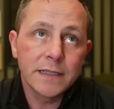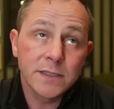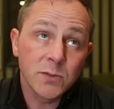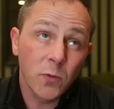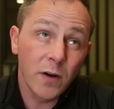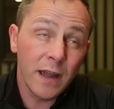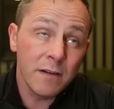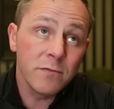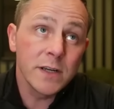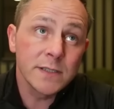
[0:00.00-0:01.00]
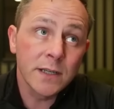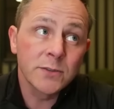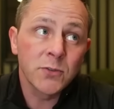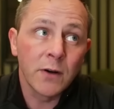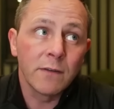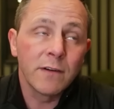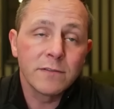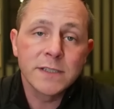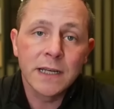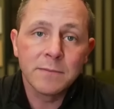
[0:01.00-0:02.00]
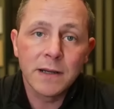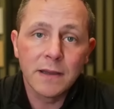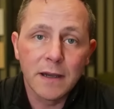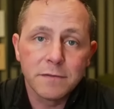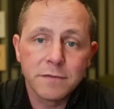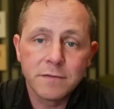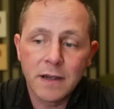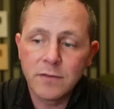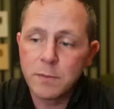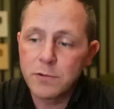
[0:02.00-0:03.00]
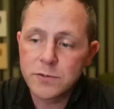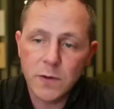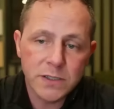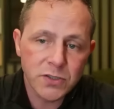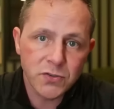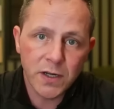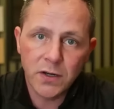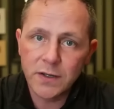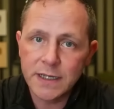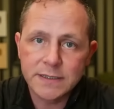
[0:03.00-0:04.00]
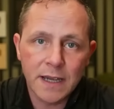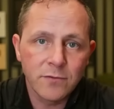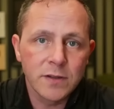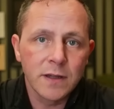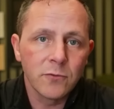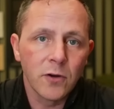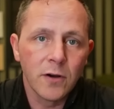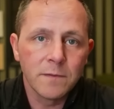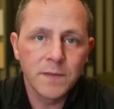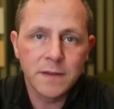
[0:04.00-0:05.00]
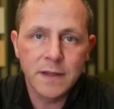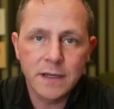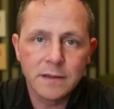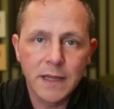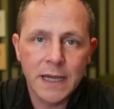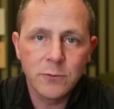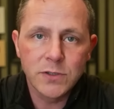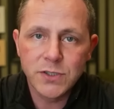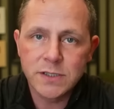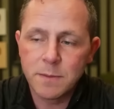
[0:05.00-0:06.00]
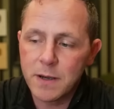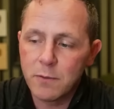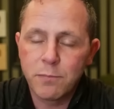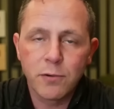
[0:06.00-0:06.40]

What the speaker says: this is where every sales trainer I've ever seen in my life, every persuasion trainer gets everything wrong. They think language is about